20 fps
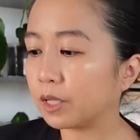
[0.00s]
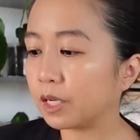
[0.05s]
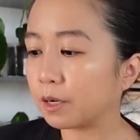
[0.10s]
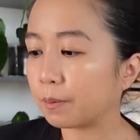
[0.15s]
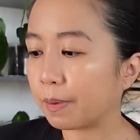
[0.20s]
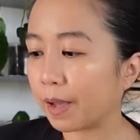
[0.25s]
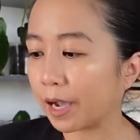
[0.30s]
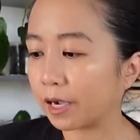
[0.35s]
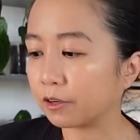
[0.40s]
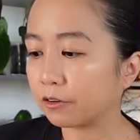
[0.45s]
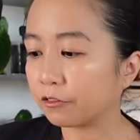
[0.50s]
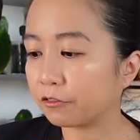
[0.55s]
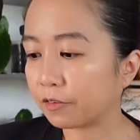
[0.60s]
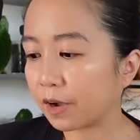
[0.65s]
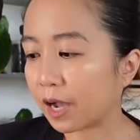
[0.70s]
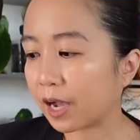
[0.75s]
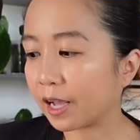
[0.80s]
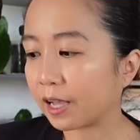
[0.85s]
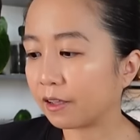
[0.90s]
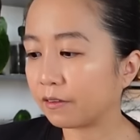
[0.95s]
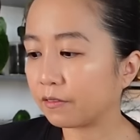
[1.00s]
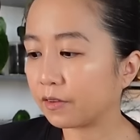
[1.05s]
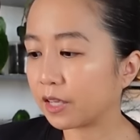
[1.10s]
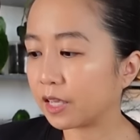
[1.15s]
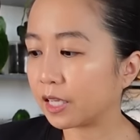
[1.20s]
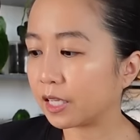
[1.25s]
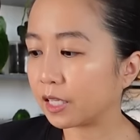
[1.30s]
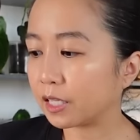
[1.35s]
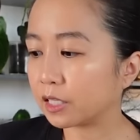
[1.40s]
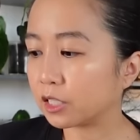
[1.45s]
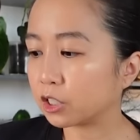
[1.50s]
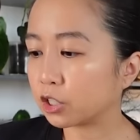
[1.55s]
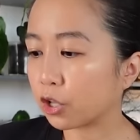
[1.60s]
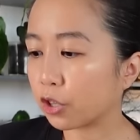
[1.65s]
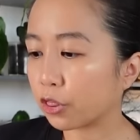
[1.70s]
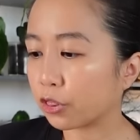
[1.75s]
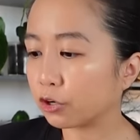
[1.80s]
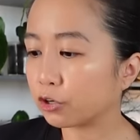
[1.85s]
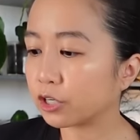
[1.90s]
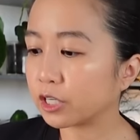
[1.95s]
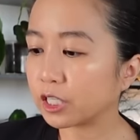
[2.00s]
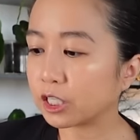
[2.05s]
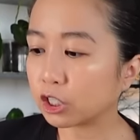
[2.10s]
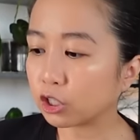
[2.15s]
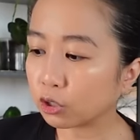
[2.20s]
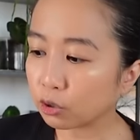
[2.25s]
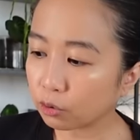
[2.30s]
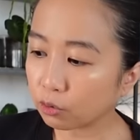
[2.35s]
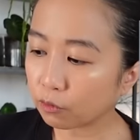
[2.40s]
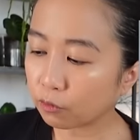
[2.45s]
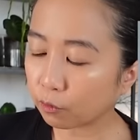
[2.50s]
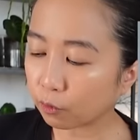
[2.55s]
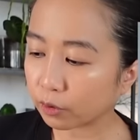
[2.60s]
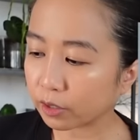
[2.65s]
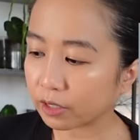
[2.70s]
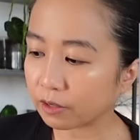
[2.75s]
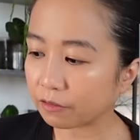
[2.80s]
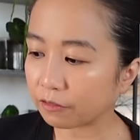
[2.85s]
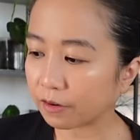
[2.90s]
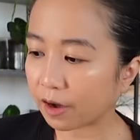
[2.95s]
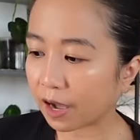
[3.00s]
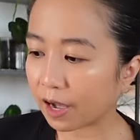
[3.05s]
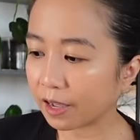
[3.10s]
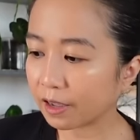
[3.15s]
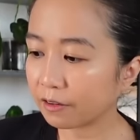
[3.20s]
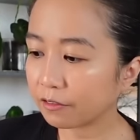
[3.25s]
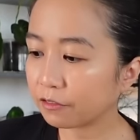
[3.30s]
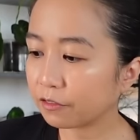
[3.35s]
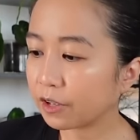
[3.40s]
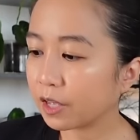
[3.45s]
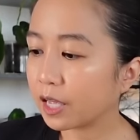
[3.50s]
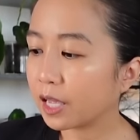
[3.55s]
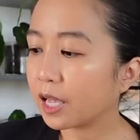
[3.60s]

in a pack of five is 32.45